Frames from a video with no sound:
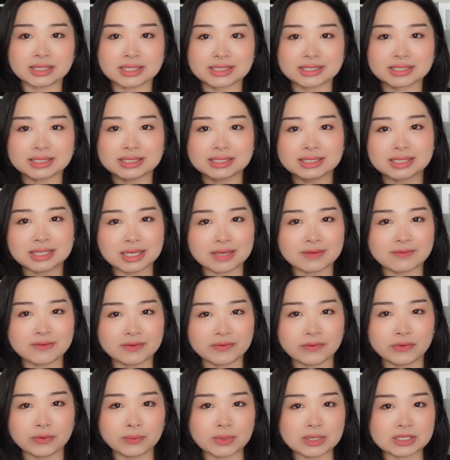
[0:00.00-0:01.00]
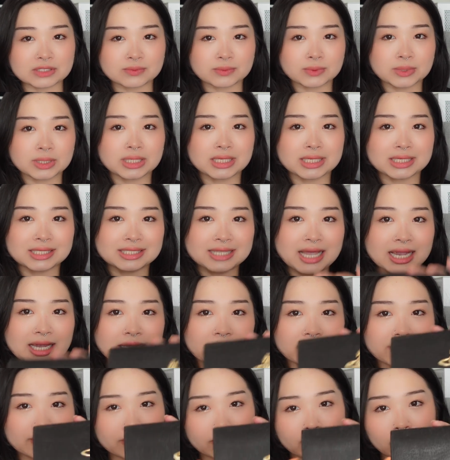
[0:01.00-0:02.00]
This is the Vivienne Westwood
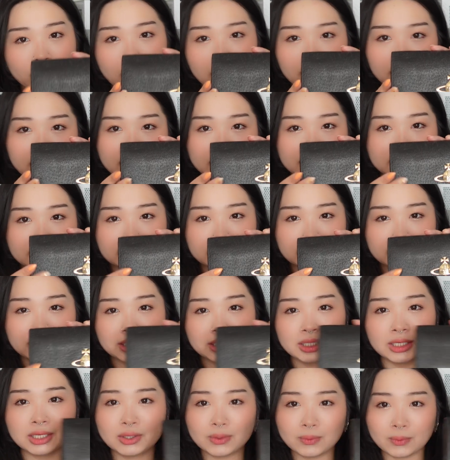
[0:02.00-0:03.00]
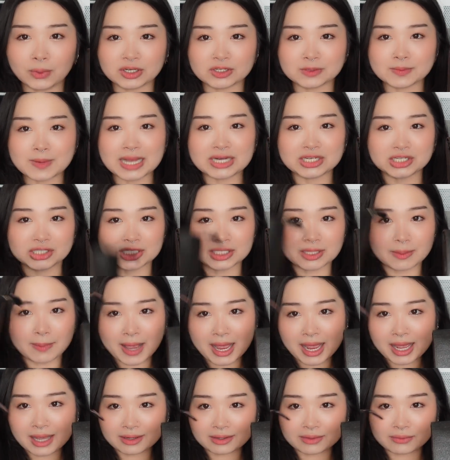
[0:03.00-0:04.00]
executive wallet, which matches the
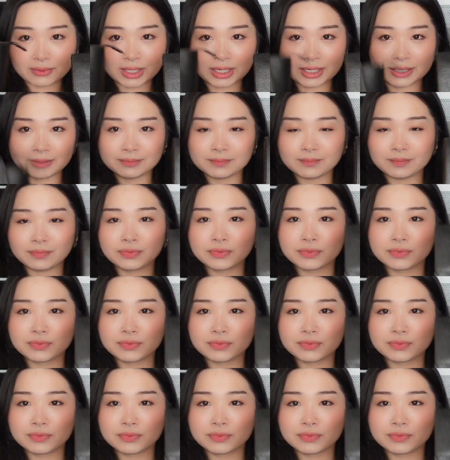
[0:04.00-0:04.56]
bag, right?